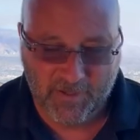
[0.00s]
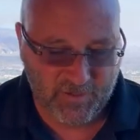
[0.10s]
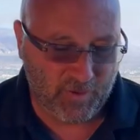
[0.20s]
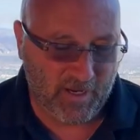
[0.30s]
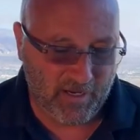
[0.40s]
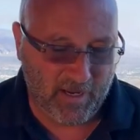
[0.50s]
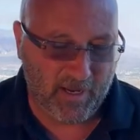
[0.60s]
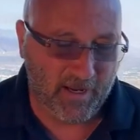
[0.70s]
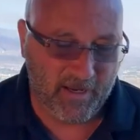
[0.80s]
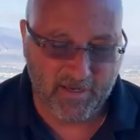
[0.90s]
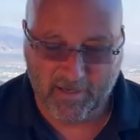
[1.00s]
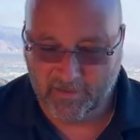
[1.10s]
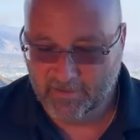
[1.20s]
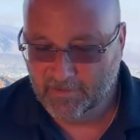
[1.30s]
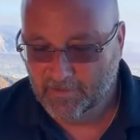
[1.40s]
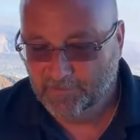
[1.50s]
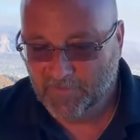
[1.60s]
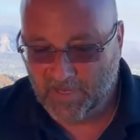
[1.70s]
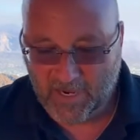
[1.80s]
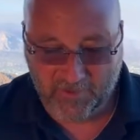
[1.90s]
So I
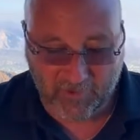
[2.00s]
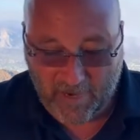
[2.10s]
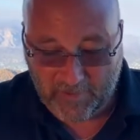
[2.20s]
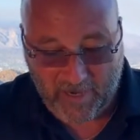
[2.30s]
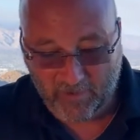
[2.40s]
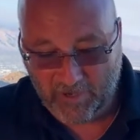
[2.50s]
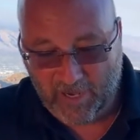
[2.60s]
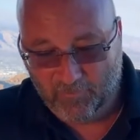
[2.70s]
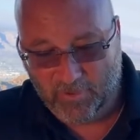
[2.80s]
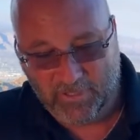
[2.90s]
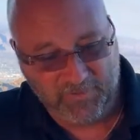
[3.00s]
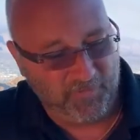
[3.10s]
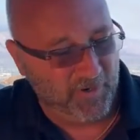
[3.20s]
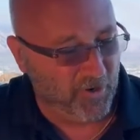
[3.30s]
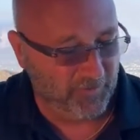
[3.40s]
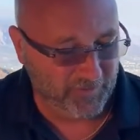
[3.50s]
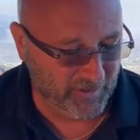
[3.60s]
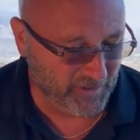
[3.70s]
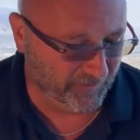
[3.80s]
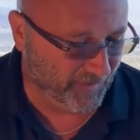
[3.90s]
don't have one of these very often.
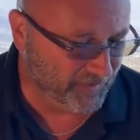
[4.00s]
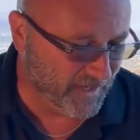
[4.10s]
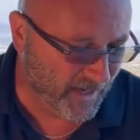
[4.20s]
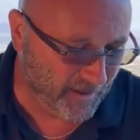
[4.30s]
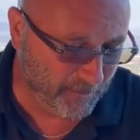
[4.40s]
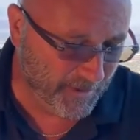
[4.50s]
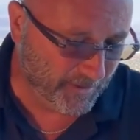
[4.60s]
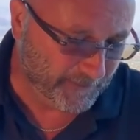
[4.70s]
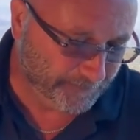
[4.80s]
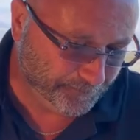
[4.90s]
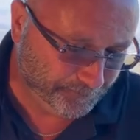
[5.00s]
It's a $50 bill.